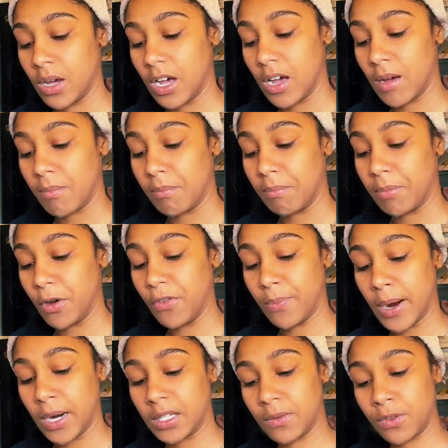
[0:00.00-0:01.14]

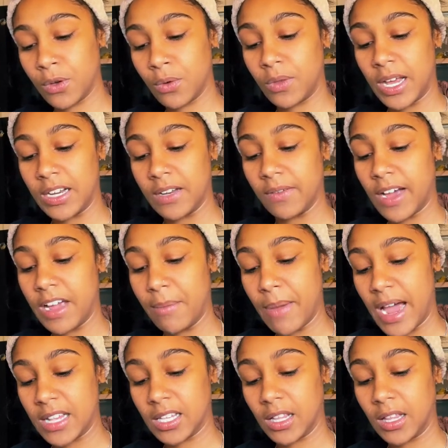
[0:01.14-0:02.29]
both parts of you, that divine
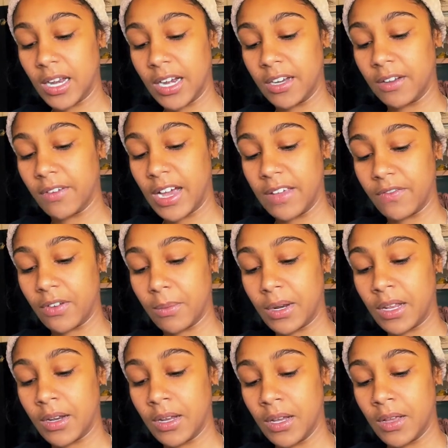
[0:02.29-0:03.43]
masculine and divine
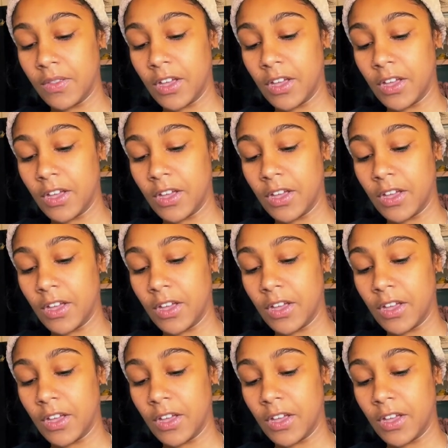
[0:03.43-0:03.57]
feminine.